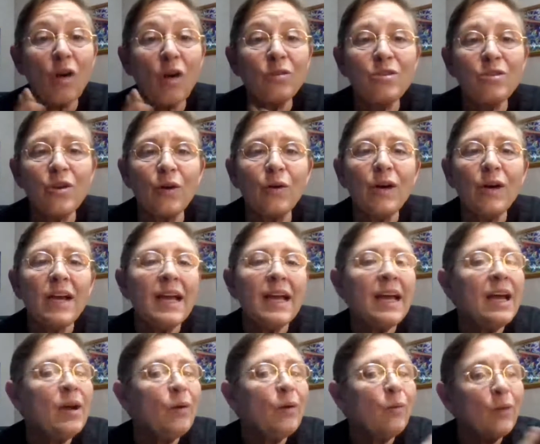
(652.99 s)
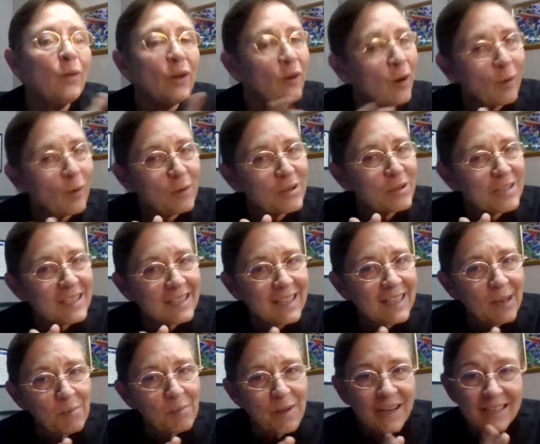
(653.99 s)
Also, we are almost at
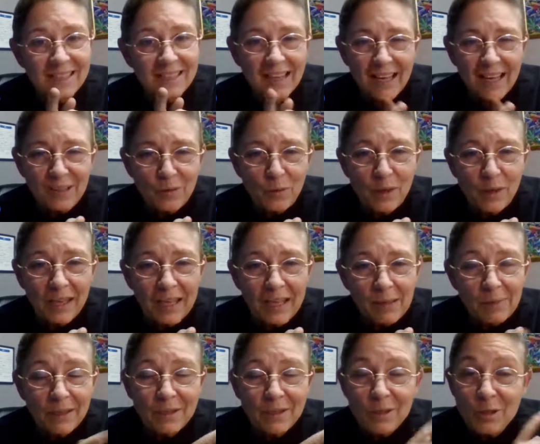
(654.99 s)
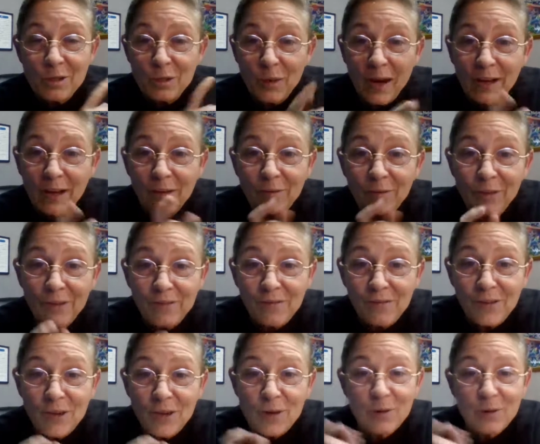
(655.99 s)
10 minutes, and I do want to keep these strain
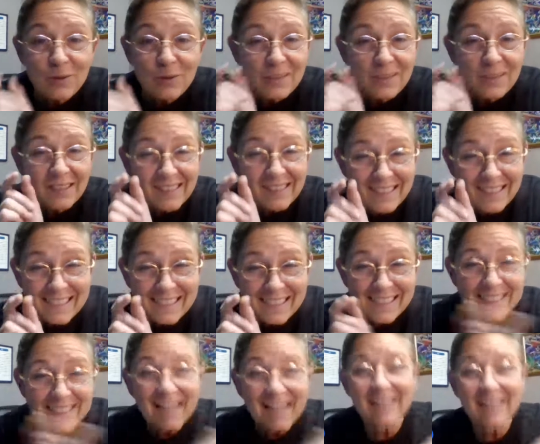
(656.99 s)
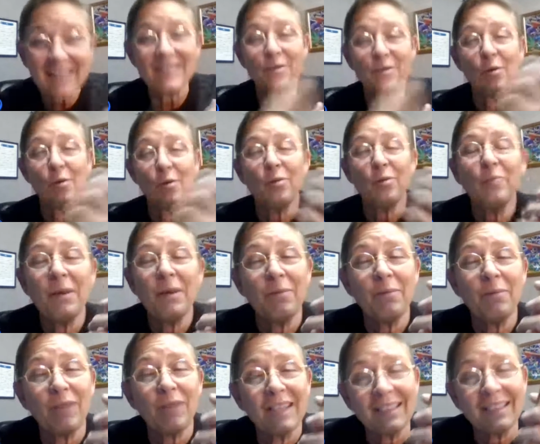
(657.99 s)
reviews concise so
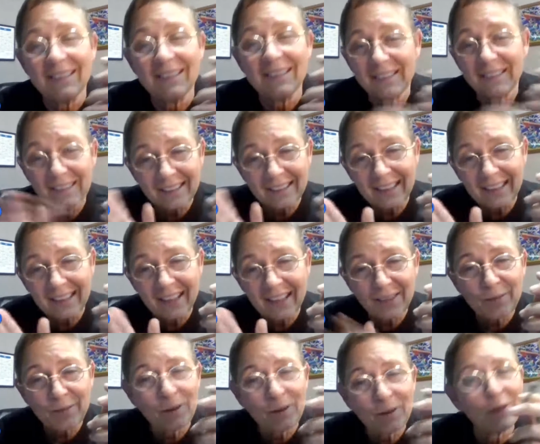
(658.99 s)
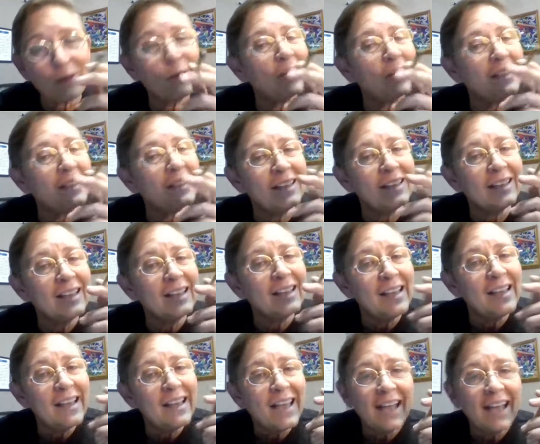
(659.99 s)
people can get through it quickly
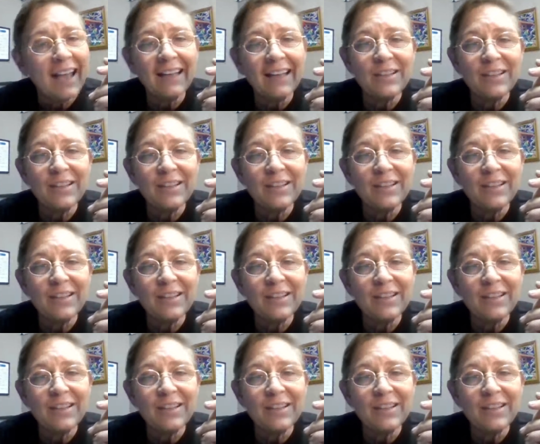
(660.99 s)
and